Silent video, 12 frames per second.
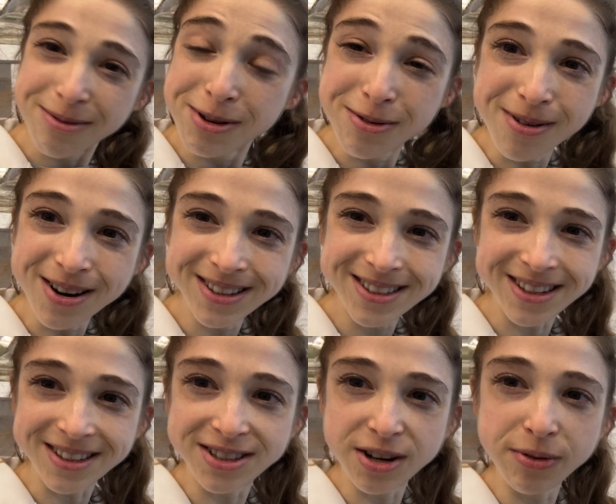we want
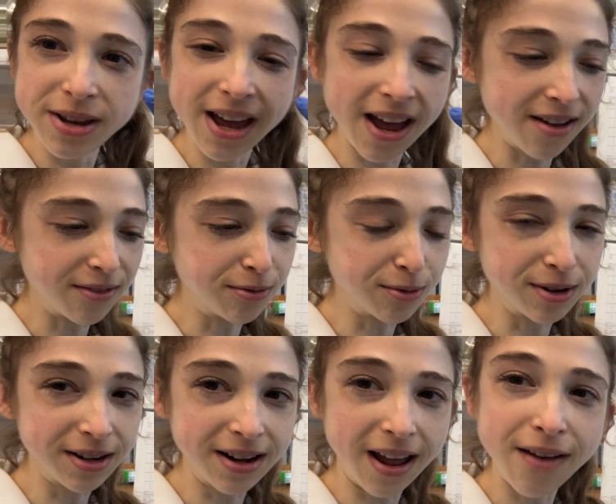and so we have
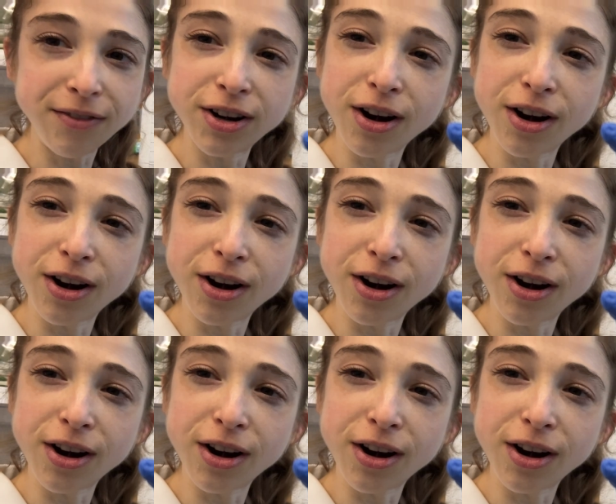we're gonna have in